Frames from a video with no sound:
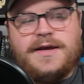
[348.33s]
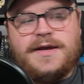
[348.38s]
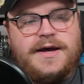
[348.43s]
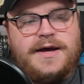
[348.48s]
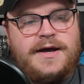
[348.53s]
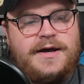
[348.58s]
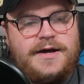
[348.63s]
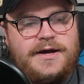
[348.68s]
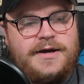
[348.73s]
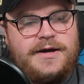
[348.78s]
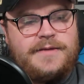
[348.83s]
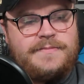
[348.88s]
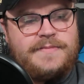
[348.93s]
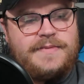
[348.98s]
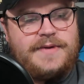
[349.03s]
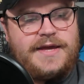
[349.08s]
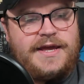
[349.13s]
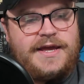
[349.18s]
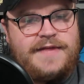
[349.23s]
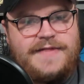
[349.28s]

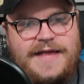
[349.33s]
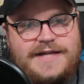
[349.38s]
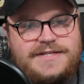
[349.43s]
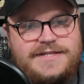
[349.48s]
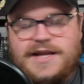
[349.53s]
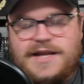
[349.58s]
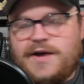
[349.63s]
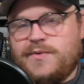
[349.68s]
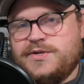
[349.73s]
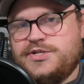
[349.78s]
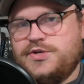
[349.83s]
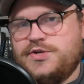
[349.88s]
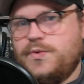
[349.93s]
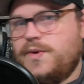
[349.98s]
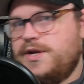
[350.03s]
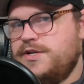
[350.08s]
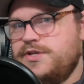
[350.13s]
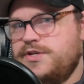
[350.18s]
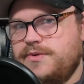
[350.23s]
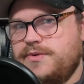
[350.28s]
Um, and that's not what you
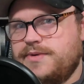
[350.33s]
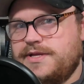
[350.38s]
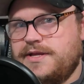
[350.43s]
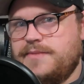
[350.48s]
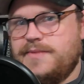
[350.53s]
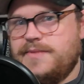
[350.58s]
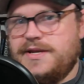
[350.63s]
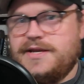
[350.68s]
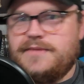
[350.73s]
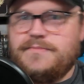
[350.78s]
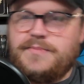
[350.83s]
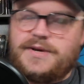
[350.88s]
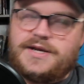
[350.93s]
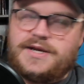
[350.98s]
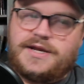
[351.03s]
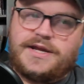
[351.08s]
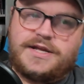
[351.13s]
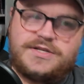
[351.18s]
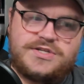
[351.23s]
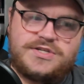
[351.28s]
want to do in limited. But
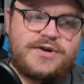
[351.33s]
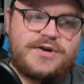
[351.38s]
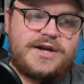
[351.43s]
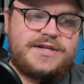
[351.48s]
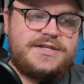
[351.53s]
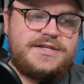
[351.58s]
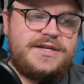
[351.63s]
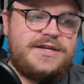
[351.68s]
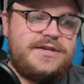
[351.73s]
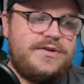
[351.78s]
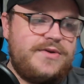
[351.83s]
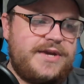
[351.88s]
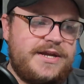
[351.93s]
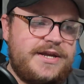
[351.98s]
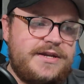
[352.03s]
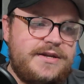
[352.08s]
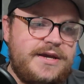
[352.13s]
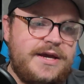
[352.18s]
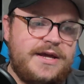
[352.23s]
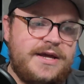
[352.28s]
in constructed, you
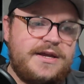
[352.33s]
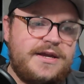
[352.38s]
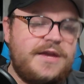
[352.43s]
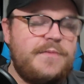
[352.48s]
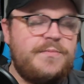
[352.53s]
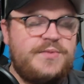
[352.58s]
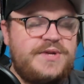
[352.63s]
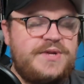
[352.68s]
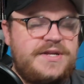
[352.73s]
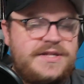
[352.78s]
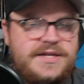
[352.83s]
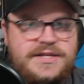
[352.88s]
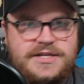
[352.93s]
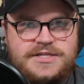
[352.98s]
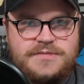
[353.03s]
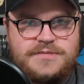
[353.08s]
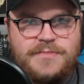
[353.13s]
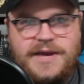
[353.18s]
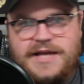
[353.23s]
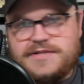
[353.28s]
can completely
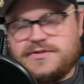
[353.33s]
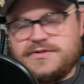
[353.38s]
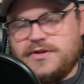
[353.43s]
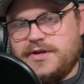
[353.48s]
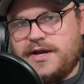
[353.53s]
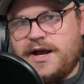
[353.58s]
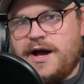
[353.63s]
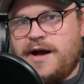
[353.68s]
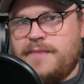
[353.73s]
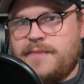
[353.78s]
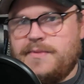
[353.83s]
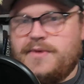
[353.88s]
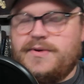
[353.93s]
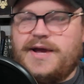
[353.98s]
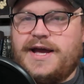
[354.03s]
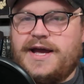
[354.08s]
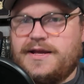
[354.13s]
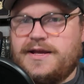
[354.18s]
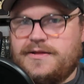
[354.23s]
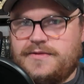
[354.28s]
dismantle a combo
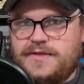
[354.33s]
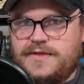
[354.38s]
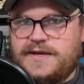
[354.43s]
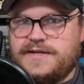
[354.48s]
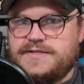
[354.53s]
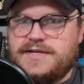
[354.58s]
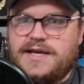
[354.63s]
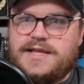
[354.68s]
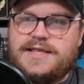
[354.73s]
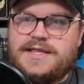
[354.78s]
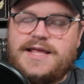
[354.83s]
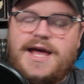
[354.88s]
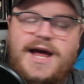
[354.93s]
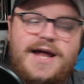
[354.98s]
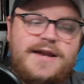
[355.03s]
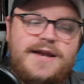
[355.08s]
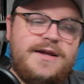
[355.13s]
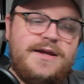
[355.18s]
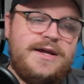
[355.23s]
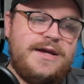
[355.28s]
deck and things like
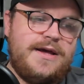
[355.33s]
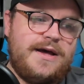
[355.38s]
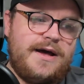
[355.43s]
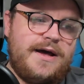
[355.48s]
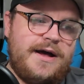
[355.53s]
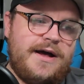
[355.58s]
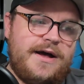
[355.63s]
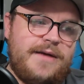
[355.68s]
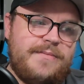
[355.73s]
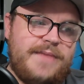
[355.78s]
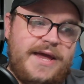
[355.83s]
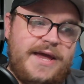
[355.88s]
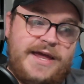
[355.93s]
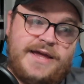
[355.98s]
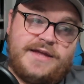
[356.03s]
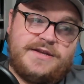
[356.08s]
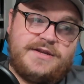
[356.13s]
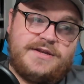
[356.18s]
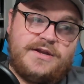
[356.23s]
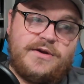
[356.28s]
that. Um,
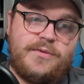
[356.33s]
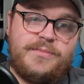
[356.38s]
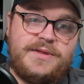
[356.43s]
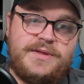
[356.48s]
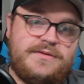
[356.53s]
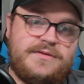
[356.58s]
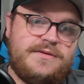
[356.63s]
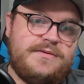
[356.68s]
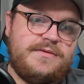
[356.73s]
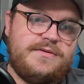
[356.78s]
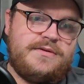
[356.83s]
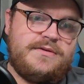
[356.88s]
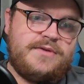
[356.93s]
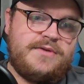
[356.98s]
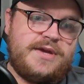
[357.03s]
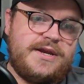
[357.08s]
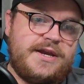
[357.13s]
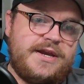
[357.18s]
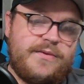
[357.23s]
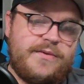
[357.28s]
and you know you
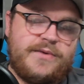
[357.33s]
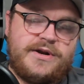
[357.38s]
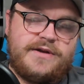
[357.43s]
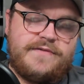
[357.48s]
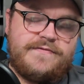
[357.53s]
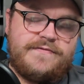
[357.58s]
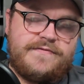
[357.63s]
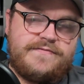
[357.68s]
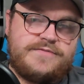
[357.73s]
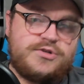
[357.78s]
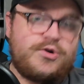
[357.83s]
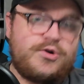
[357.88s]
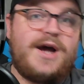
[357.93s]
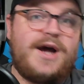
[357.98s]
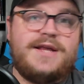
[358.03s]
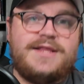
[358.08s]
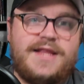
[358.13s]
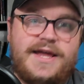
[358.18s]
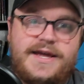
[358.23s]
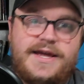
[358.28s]
can get rid of
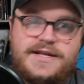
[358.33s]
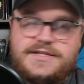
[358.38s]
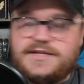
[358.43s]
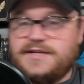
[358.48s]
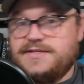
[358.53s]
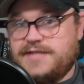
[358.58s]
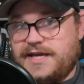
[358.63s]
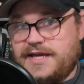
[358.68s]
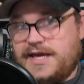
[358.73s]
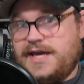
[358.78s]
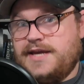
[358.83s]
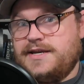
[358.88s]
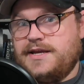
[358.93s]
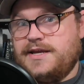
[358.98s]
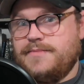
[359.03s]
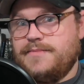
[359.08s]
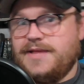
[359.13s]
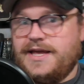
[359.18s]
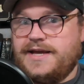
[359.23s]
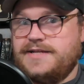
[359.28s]
Tron lands because it can
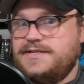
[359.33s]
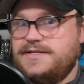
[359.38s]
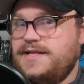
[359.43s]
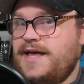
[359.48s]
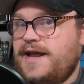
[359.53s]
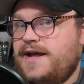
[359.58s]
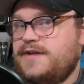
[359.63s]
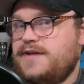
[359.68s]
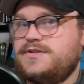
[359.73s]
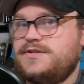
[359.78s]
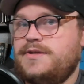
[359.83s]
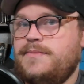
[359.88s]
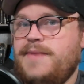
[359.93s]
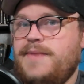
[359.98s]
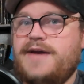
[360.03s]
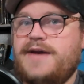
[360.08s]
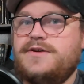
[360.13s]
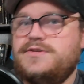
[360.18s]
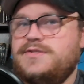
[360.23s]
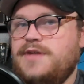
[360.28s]
name lands. That actually
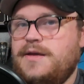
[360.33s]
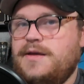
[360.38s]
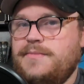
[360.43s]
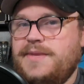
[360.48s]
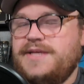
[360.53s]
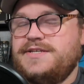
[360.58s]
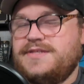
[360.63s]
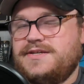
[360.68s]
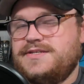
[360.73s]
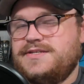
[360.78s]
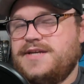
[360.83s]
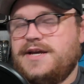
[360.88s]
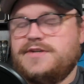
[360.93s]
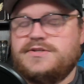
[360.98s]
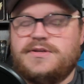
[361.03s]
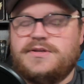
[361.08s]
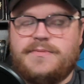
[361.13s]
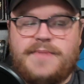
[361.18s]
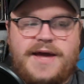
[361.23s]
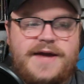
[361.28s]
matters. Non basics
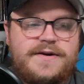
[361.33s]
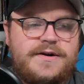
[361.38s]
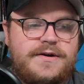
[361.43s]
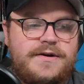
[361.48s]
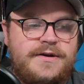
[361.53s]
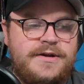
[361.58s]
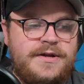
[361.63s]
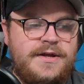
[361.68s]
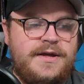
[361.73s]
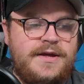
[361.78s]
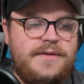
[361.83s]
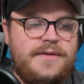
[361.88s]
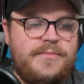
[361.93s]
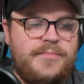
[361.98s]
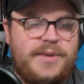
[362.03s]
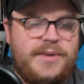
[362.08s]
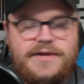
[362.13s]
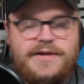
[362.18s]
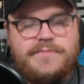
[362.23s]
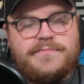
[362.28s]
actually matter,
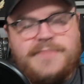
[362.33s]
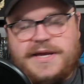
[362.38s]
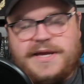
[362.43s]
but